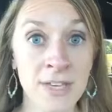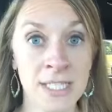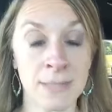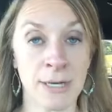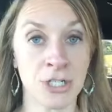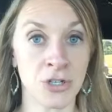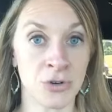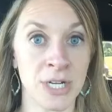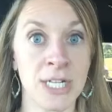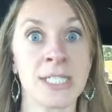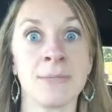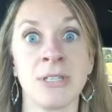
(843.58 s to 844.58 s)
these special
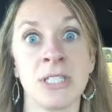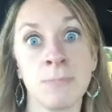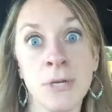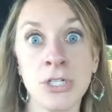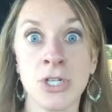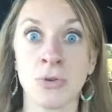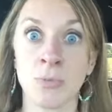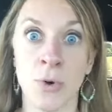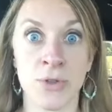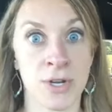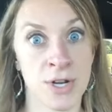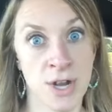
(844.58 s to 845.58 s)
ingredients may speak to you
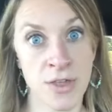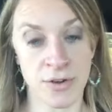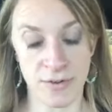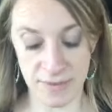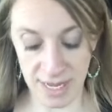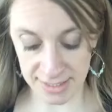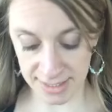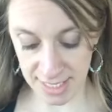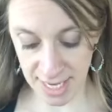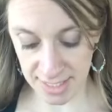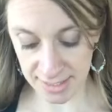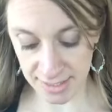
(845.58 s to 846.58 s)
more than another if that's the
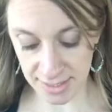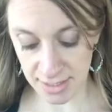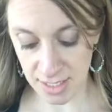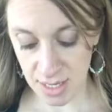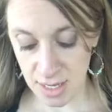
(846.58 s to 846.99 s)
case.